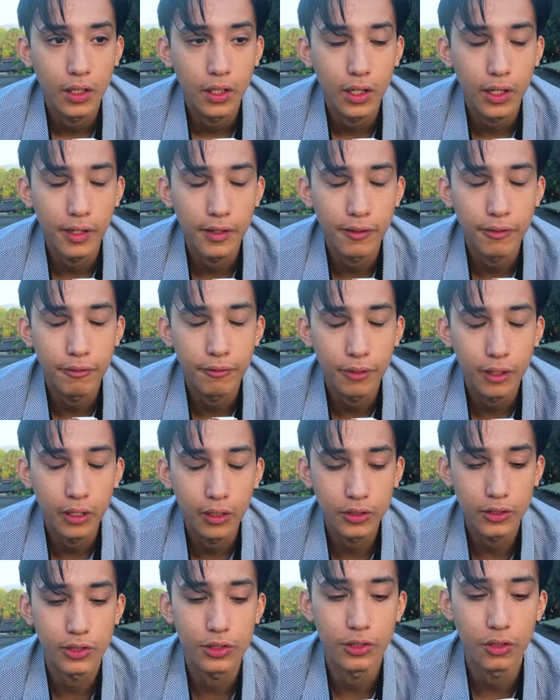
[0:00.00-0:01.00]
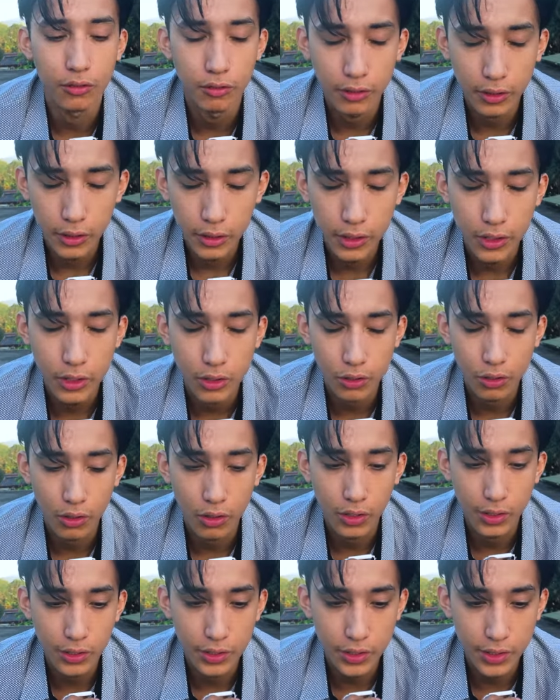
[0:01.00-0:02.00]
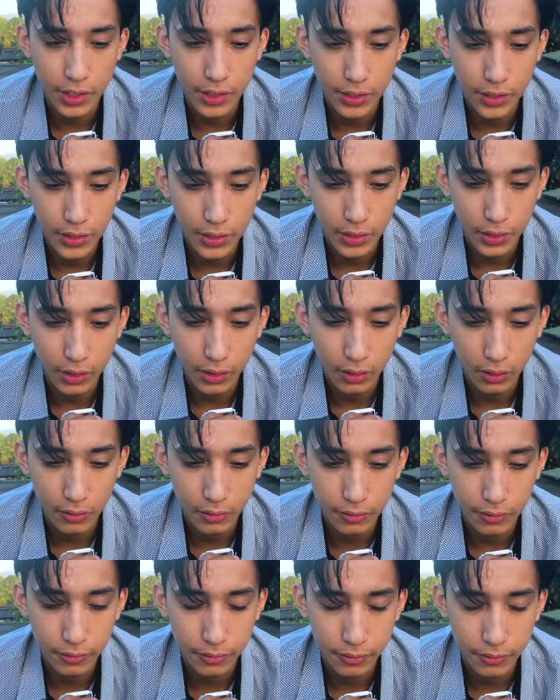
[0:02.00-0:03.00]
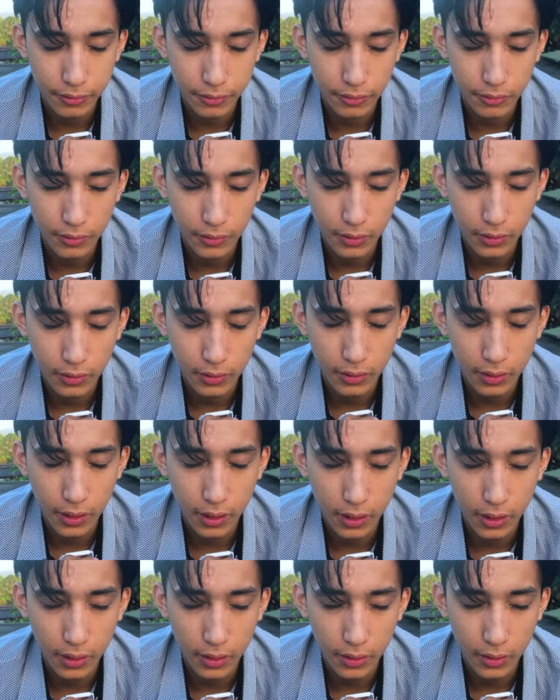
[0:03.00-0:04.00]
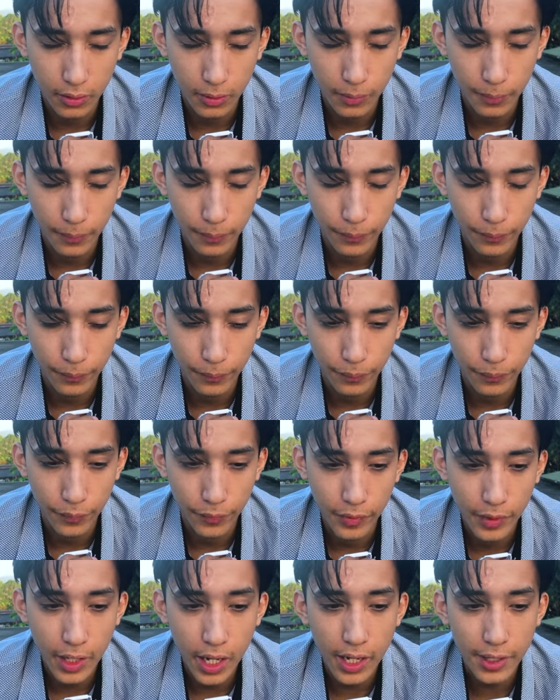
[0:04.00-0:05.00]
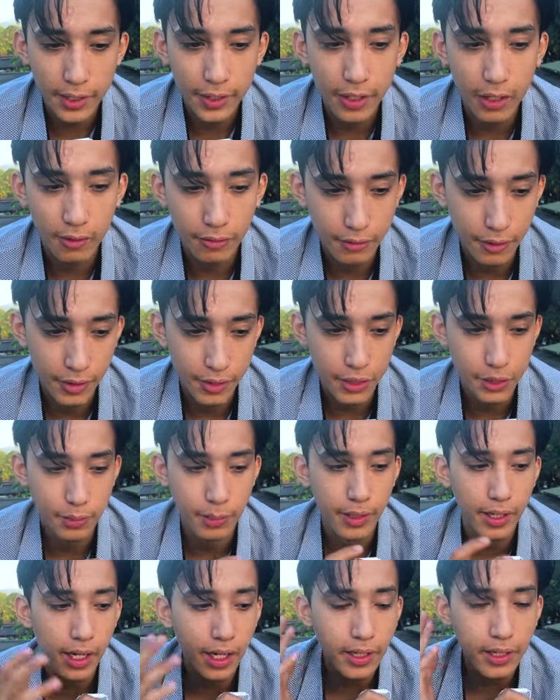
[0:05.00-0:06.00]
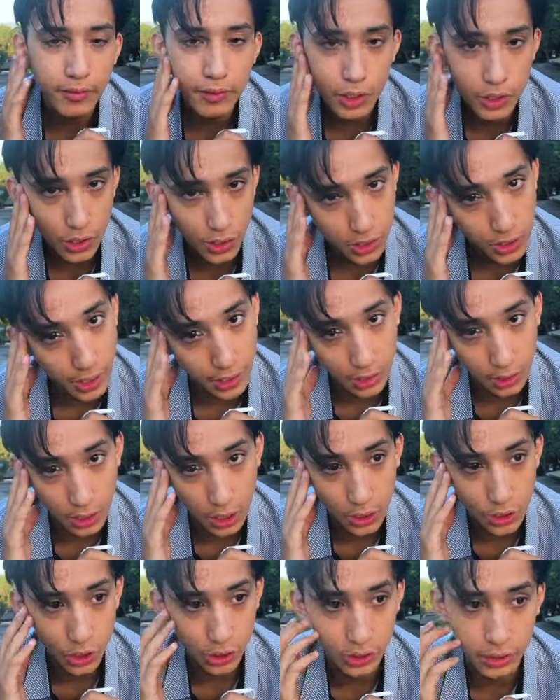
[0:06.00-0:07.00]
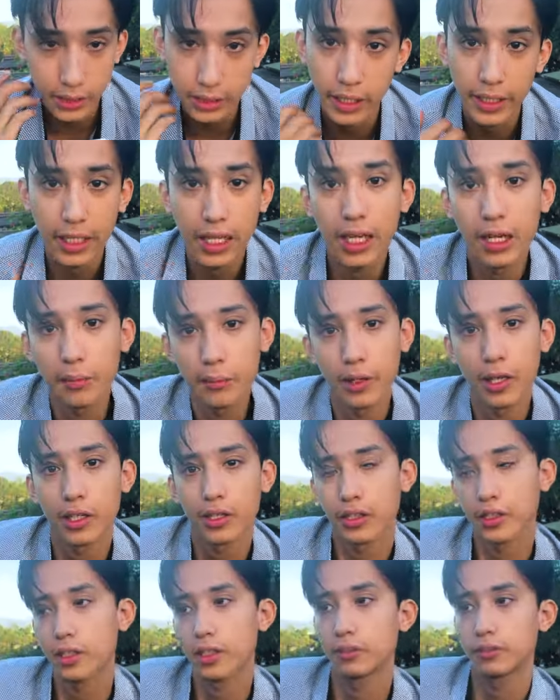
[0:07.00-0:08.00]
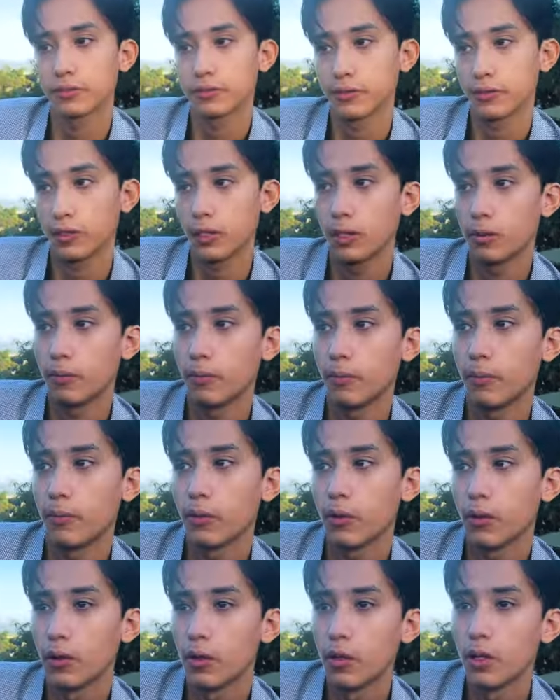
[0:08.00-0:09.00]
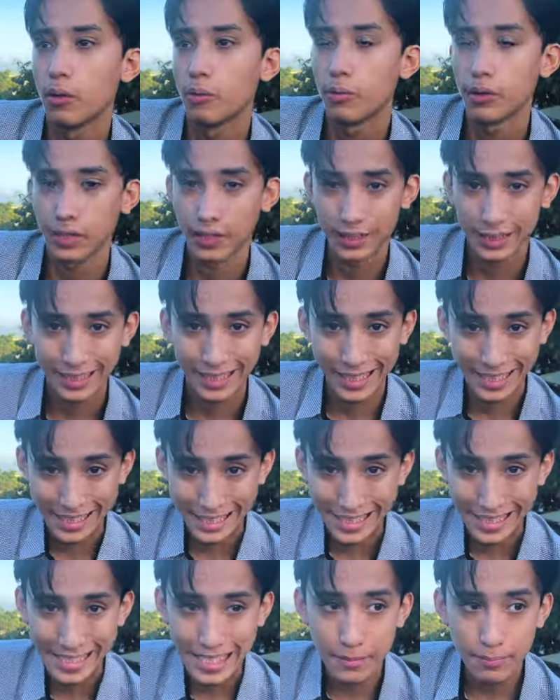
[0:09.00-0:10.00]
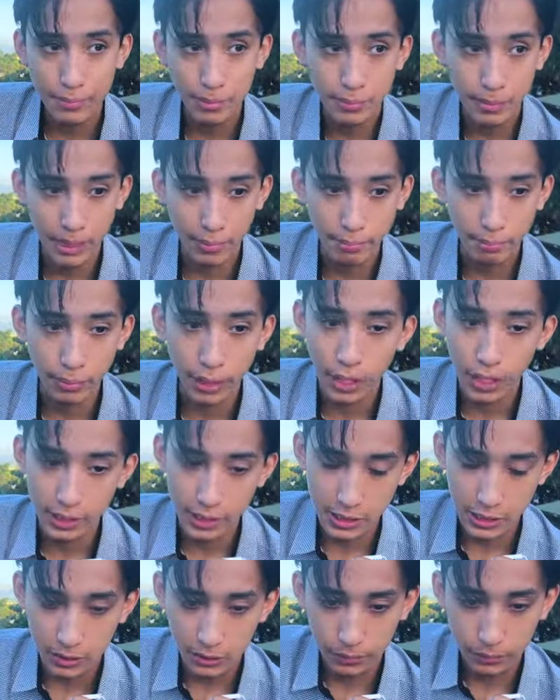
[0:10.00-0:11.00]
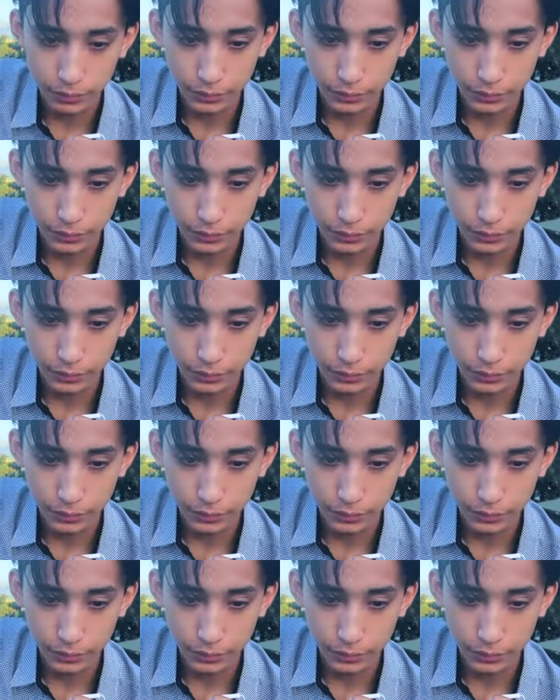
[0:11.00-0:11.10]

I felt a really strong sense of um, not enoughness, but not even just psychologically, like I'm not enough, um, but like deep in my body,